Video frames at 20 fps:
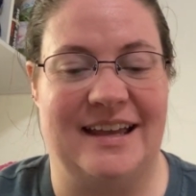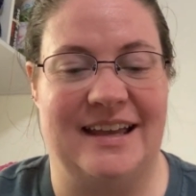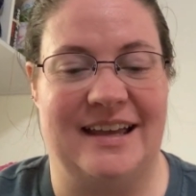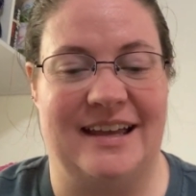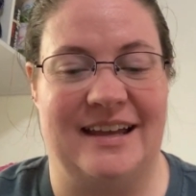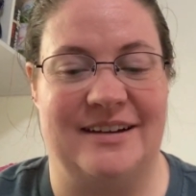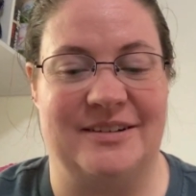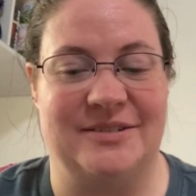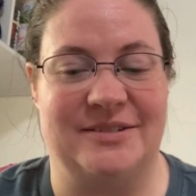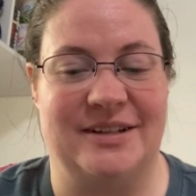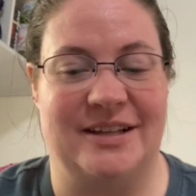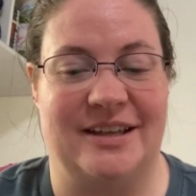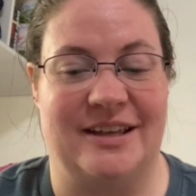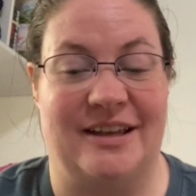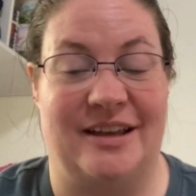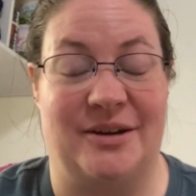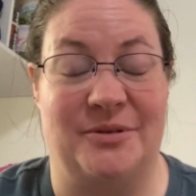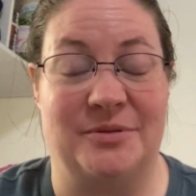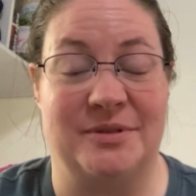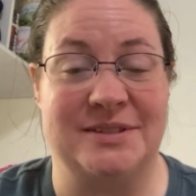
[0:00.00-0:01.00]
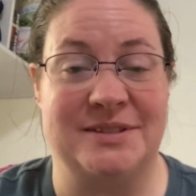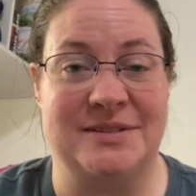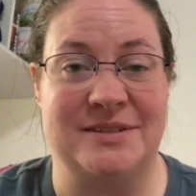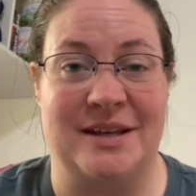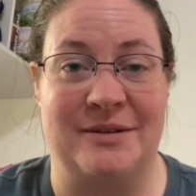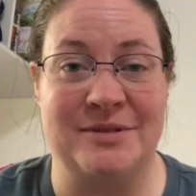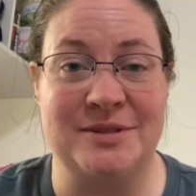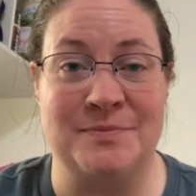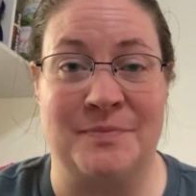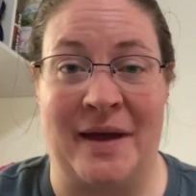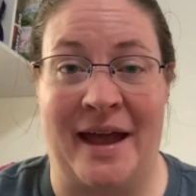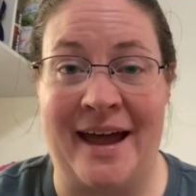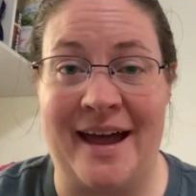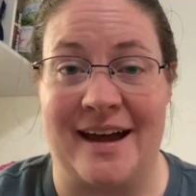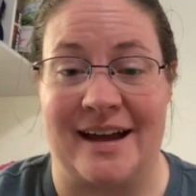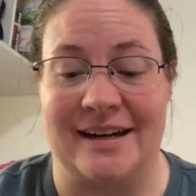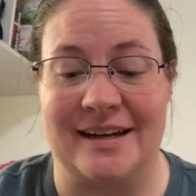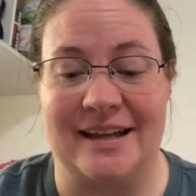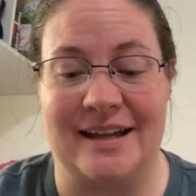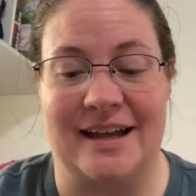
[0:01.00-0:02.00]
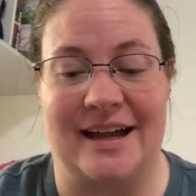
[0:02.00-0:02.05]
It was bad.